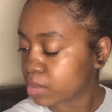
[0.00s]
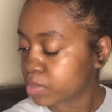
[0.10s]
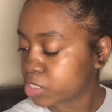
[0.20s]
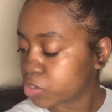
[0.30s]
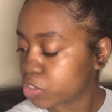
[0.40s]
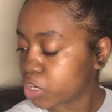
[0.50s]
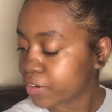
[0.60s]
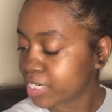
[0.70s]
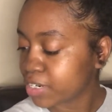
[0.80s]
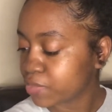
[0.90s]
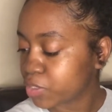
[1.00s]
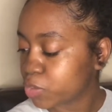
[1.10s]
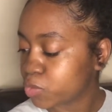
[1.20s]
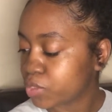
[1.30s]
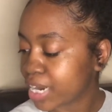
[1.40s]
to nourish and
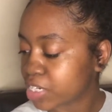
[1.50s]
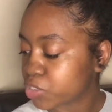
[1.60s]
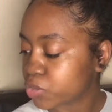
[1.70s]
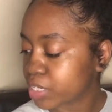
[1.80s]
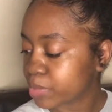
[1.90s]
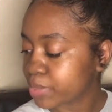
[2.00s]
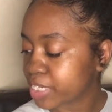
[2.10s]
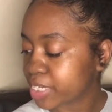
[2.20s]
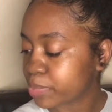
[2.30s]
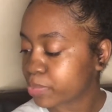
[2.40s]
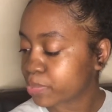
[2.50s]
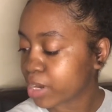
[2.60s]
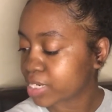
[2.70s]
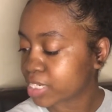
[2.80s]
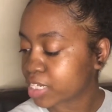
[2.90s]
renew natural chemically
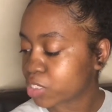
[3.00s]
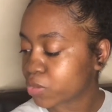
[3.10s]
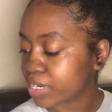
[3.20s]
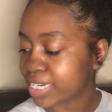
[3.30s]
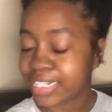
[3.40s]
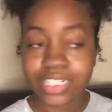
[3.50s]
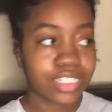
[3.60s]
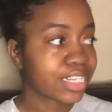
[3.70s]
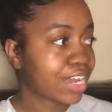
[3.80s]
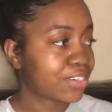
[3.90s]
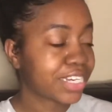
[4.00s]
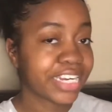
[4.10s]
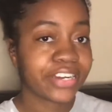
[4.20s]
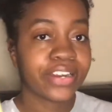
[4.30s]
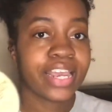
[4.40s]
processed or heat styled
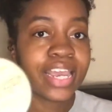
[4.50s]
hair,